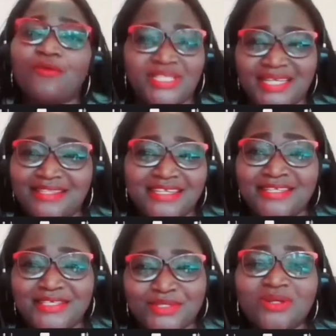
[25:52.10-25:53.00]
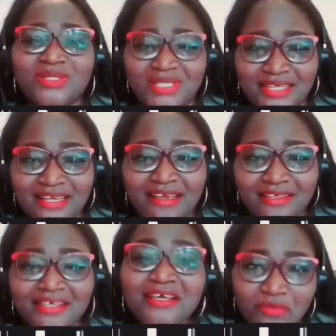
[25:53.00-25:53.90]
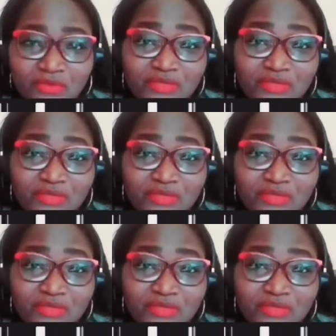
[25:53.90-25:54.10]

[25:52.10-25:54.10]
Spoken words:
Yes, our 38 is not yet.